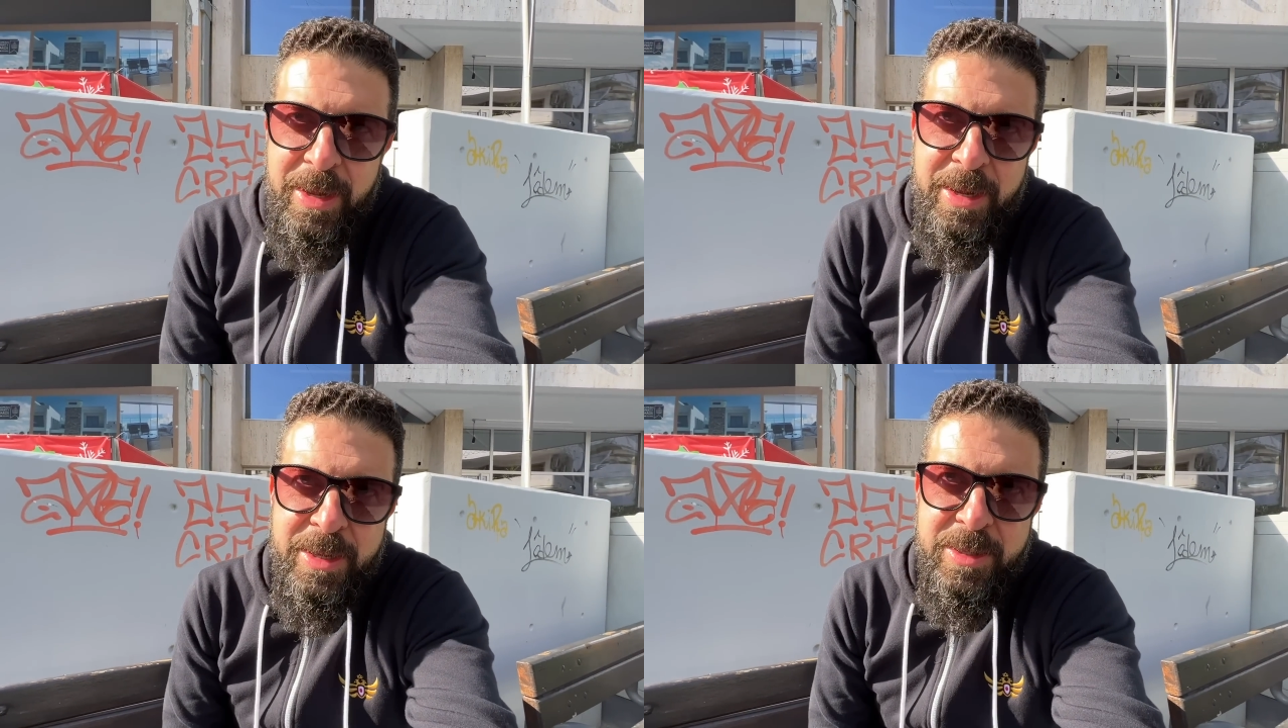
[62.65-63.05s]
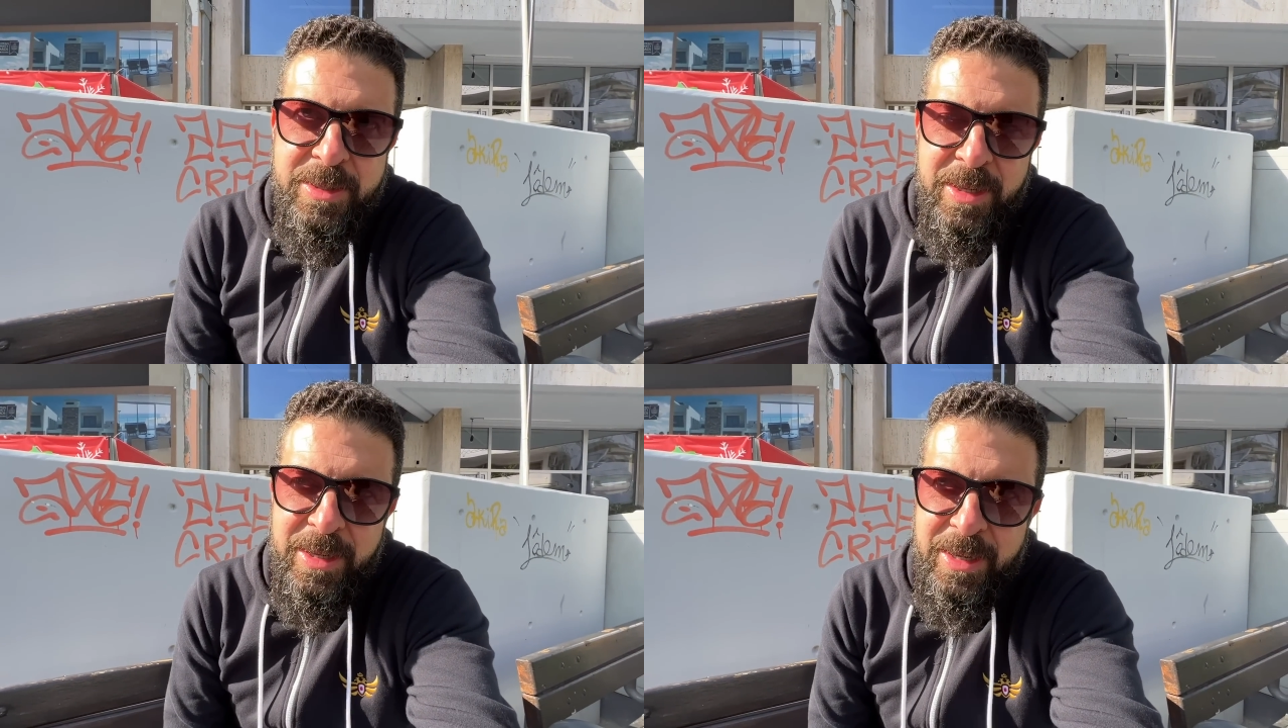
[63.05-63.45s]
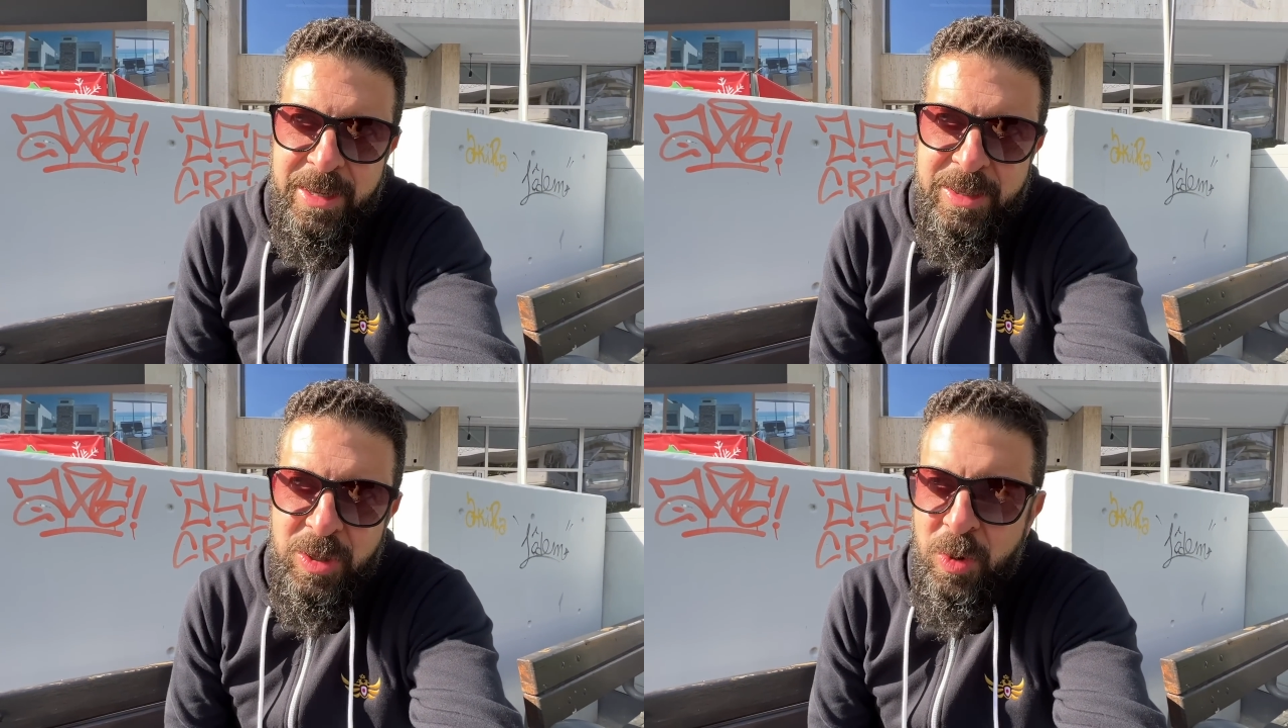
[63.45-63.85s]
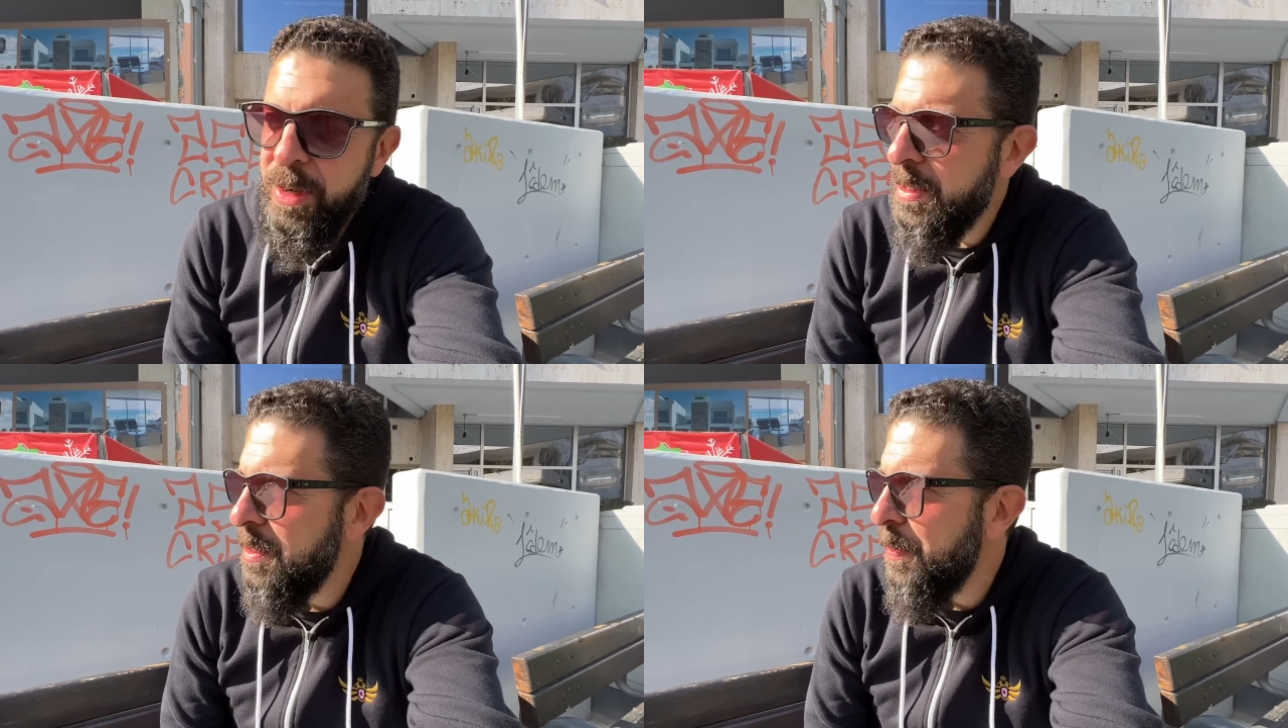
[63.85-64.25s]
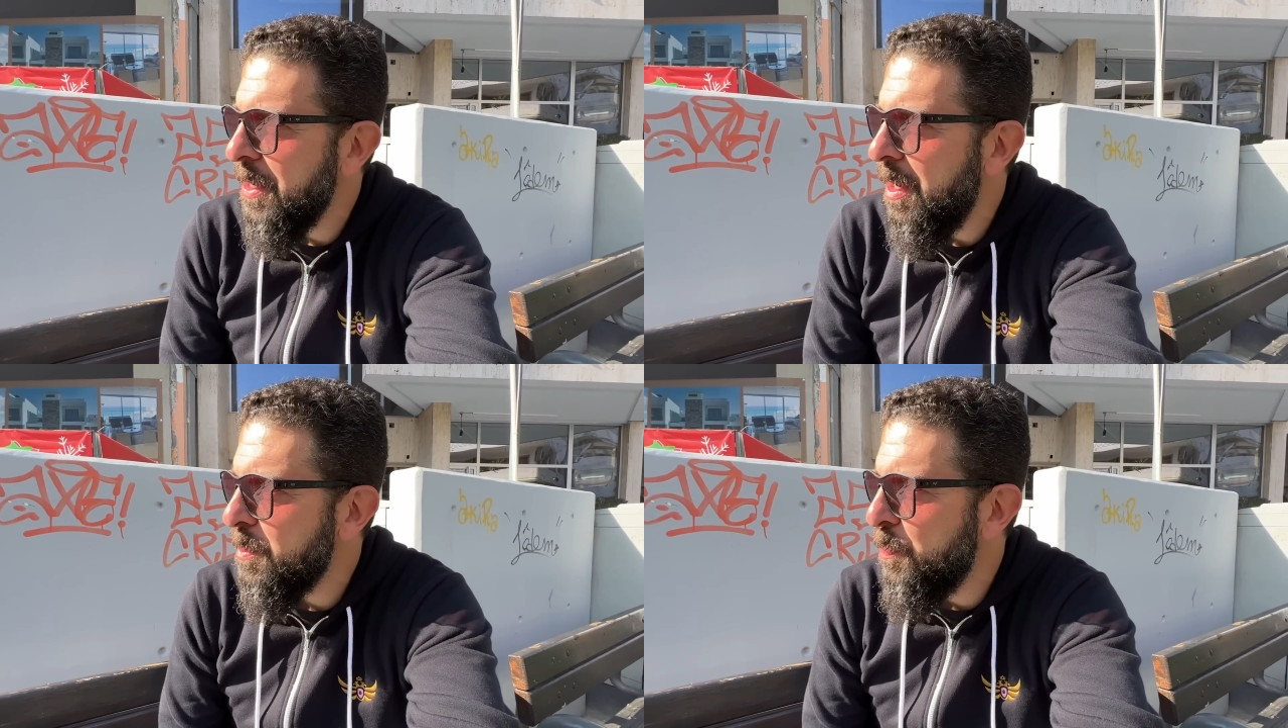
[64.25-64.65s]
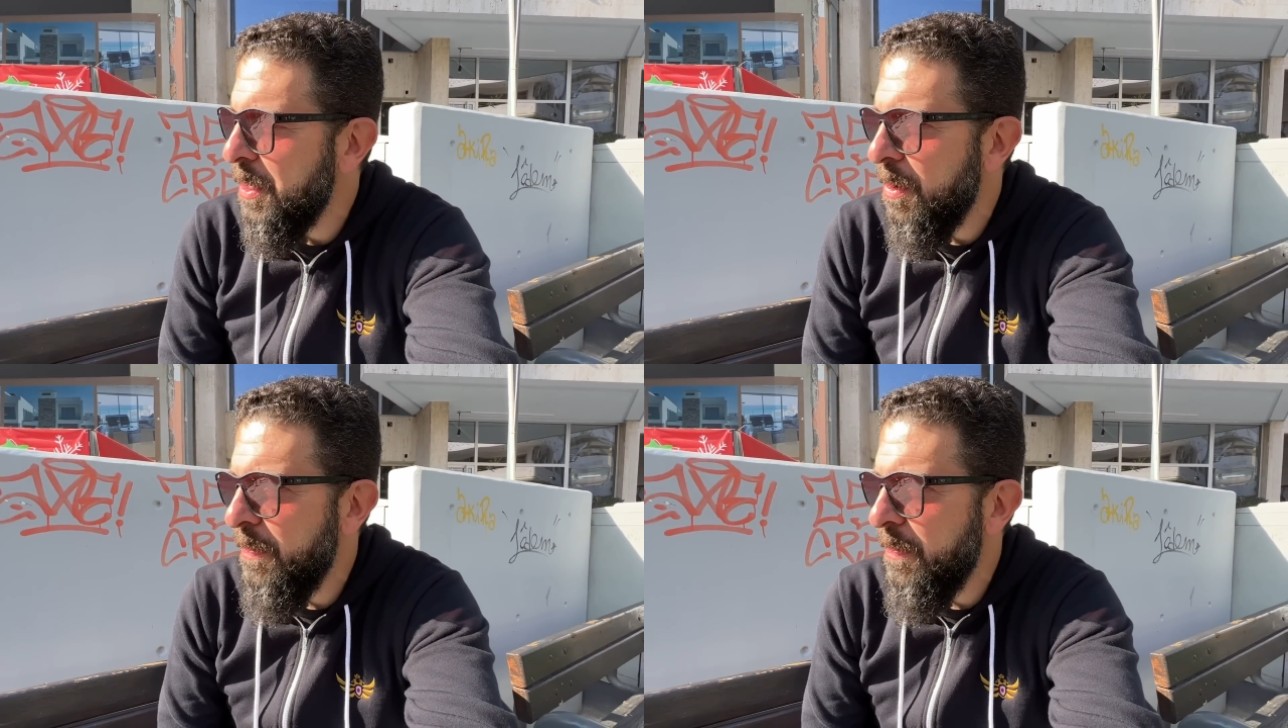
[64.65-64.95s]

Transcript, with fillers: is uh, is going to become Speaker